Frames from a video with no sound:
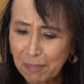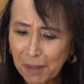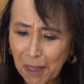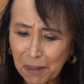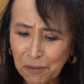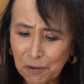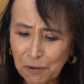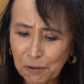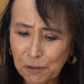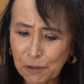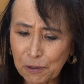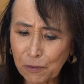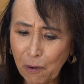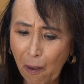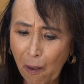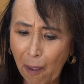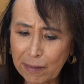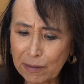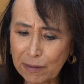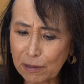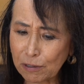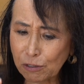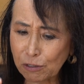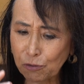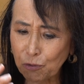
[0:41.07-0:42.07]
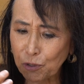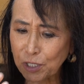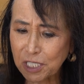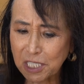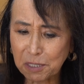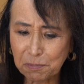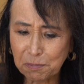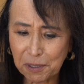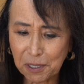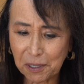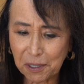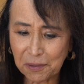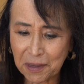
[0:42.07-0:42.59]
They're
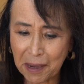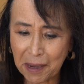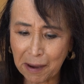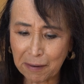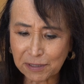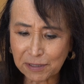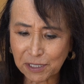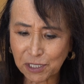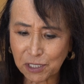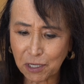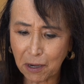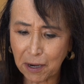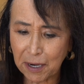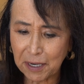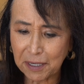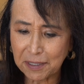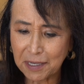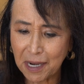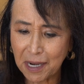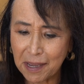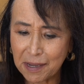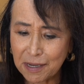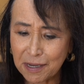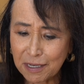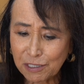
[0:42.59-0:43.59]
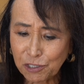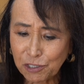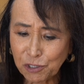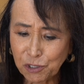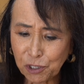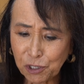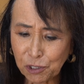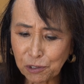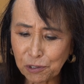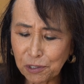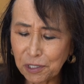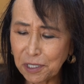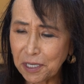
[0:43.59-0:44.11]
crispy on the outside,
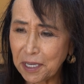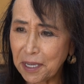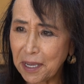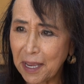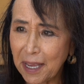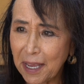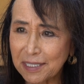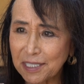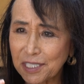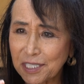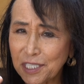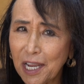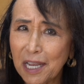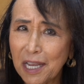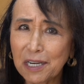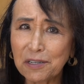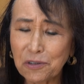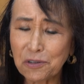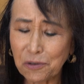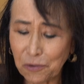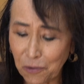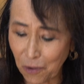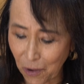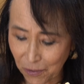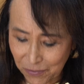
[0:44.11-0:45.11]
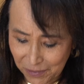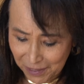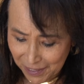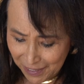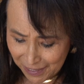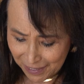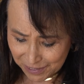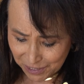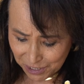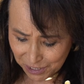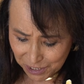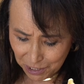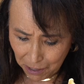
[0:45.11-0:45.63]
jiggly and tender on the
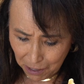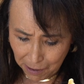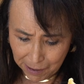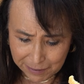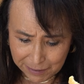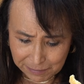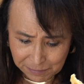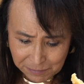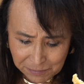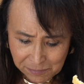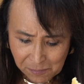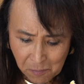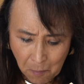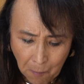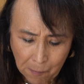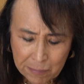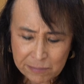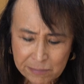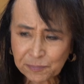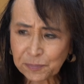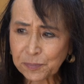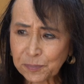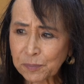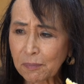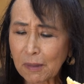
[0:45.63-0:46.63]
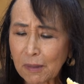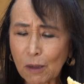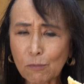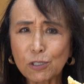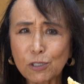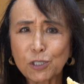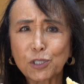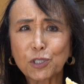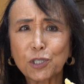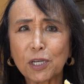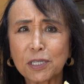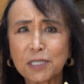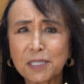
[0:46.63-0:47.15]
inside,
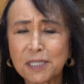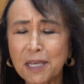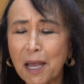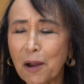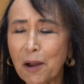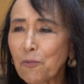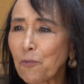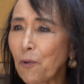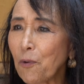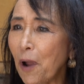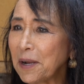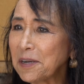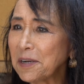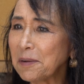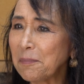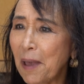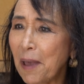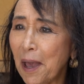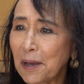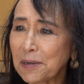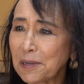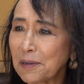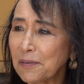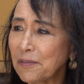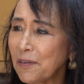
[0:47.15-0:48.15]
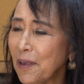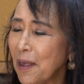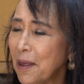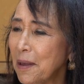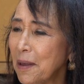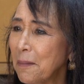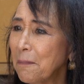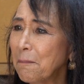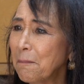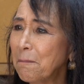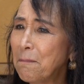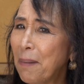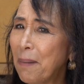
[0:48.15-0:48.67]
with just that right amount of
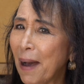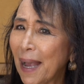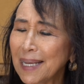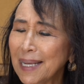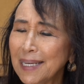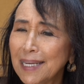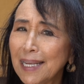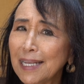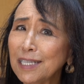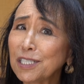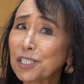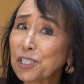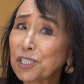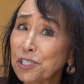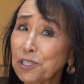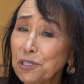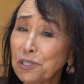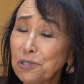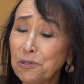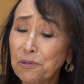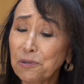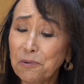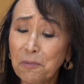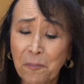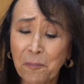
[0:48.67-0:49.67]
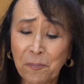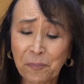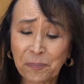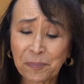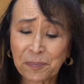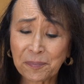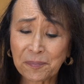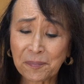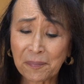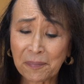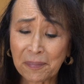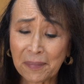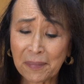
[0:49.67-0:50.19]
bite and chew.
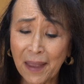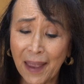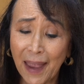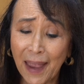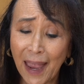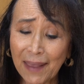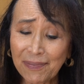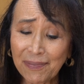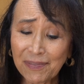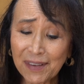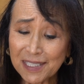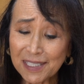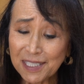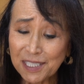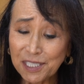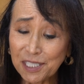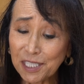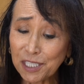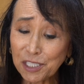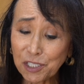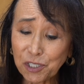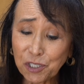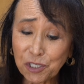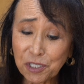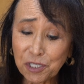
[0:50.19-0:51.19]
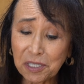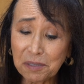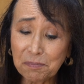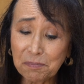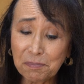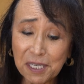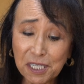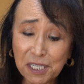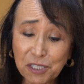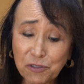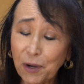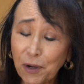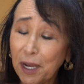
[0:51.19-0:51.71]
And this dish can
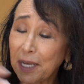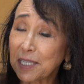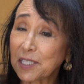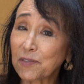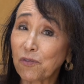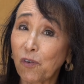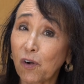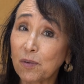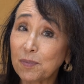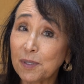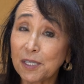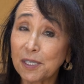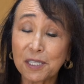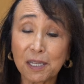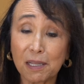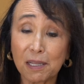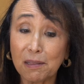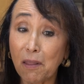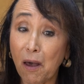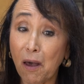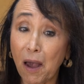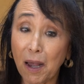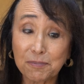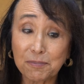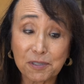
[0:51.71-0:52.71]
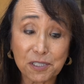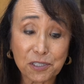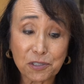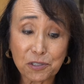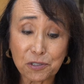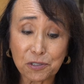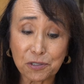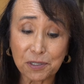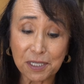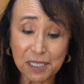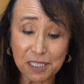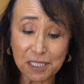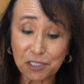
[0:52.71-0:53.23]
be transformed into
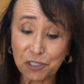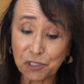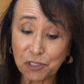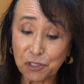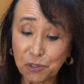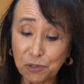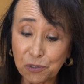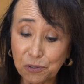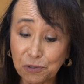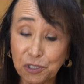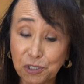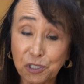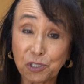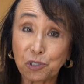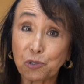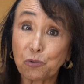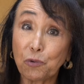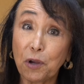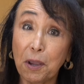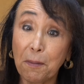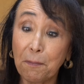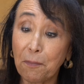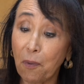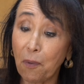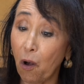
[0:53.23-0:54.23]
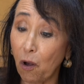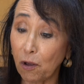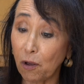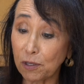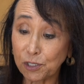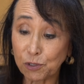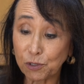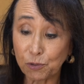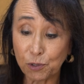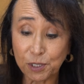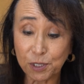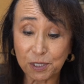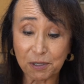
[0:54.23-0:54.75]
lobster, into shrimp, all
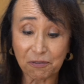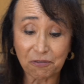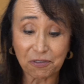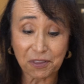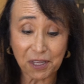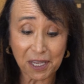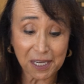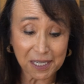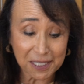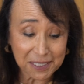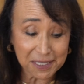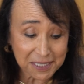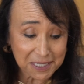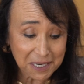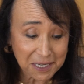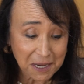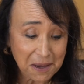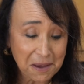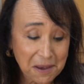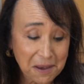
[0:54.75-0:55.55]
sorts of things.